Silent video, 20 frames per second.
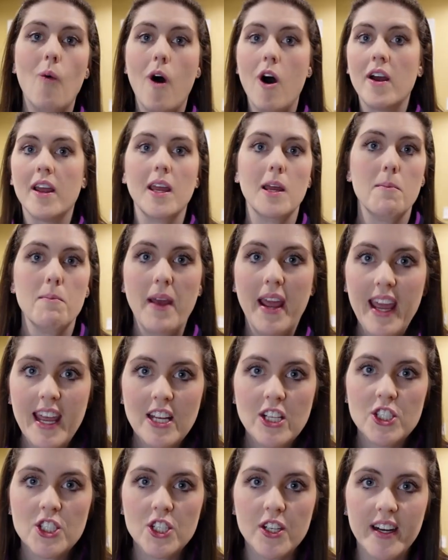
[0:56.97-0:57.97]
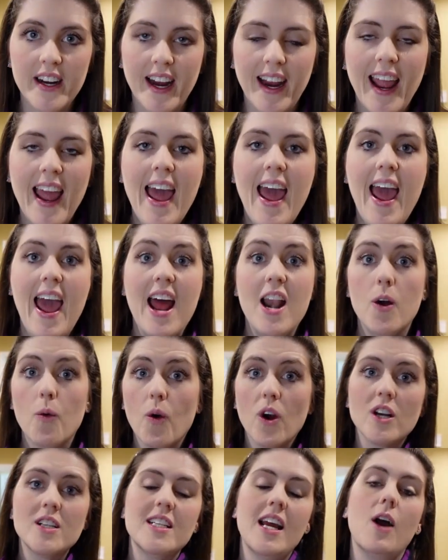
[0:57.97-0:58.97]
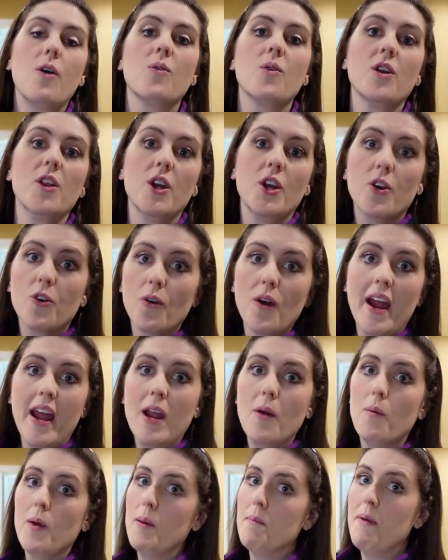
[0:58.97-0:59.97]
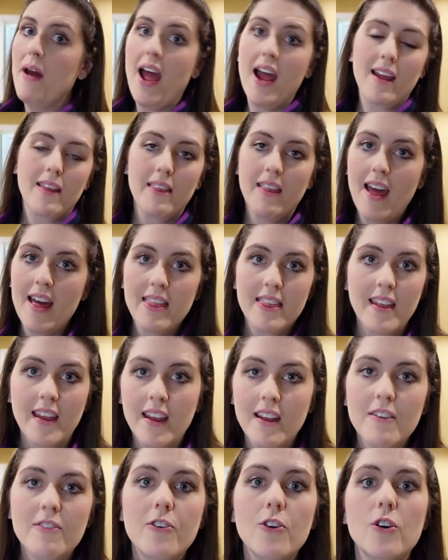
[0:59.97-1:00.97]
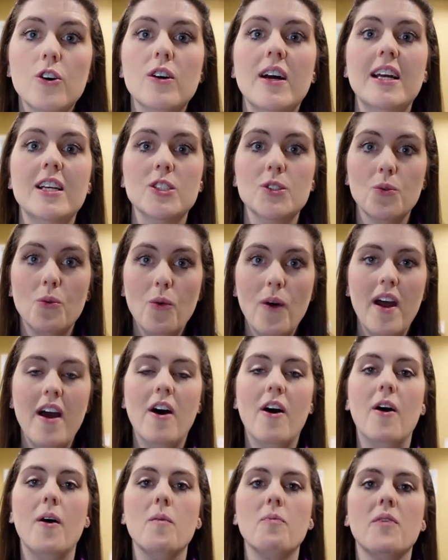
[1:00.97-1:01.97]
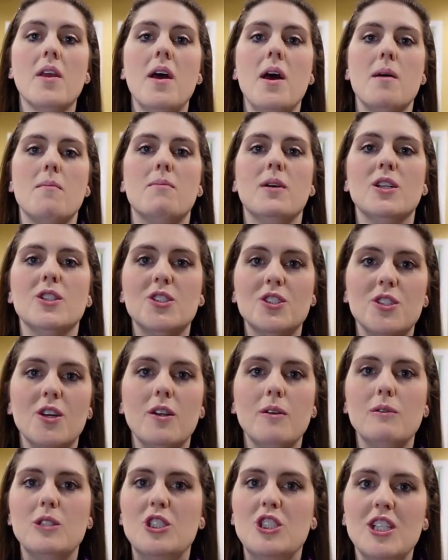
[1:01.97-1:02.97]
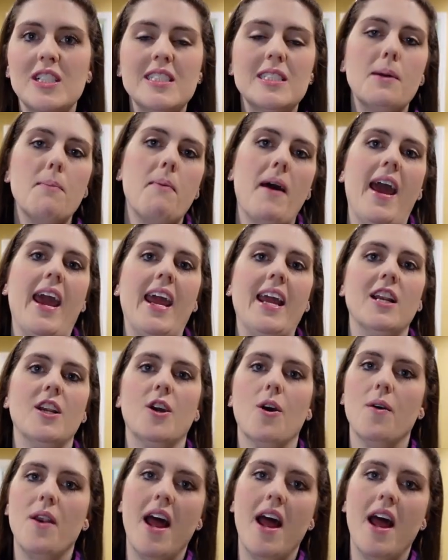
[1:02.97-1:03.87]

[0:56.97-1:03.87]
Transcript: walk-in pantry. And it worked out really great. We packed that thing full as well, but soon it was just a pain to go